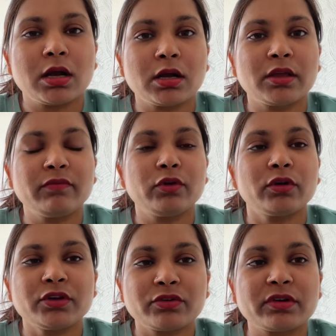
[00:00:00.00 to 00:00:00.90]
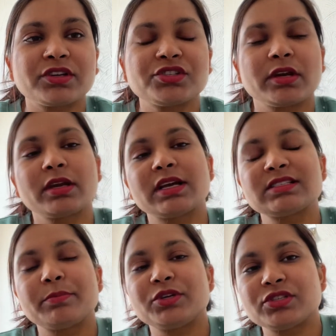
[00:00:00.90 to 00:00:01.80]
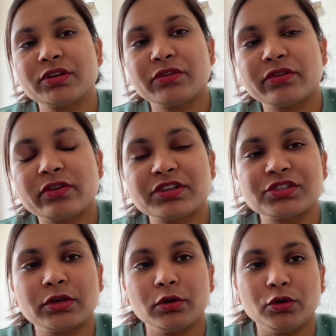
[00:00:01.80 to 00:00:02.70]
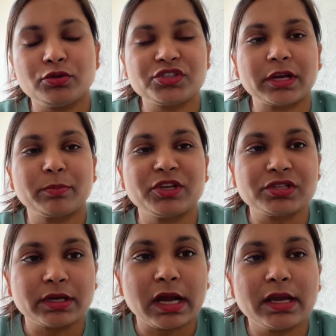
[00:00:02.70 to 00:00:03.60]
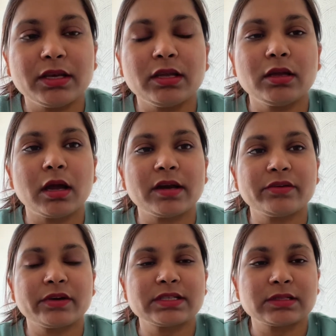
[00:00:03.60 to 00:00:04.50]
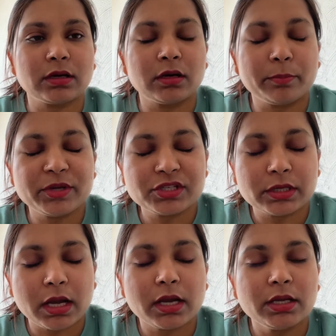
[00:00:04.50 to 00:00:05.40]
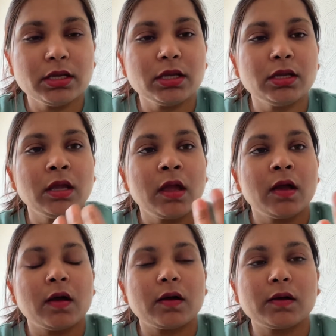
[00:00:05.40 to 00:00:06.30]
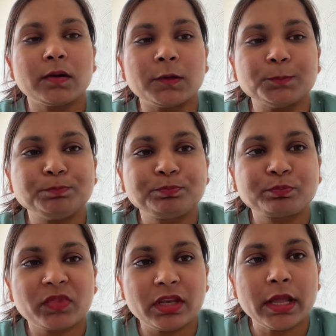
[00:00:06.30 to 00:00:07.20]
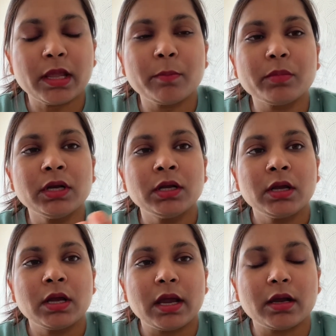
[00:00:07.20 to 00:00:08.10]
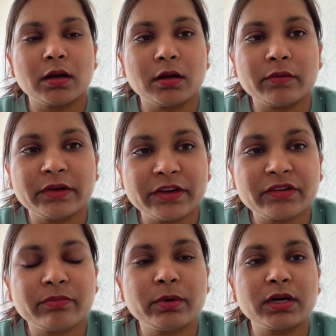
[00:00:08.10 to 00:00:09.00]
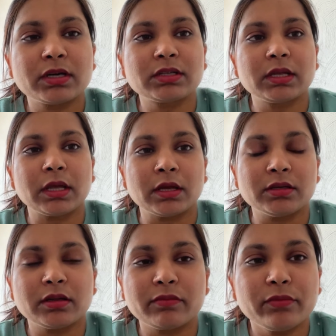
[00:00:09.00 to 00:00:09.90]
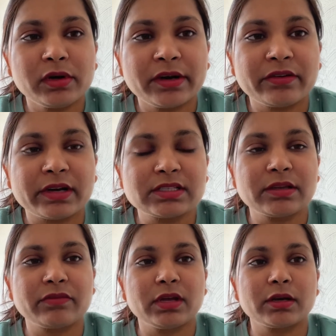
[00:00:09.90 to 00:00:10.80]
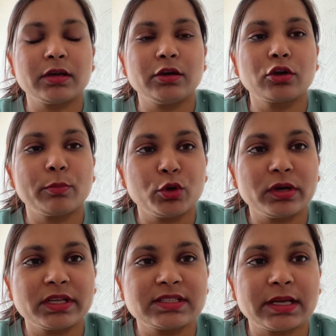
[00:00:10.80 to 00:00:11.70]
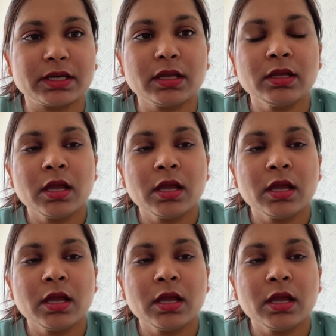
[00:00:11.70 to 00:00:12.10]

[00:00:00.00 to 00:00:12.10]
give your introduction and ask the patient introduction. You need to check patient ID, address, patient ID, name, date of birth, and full address if they are in community setting.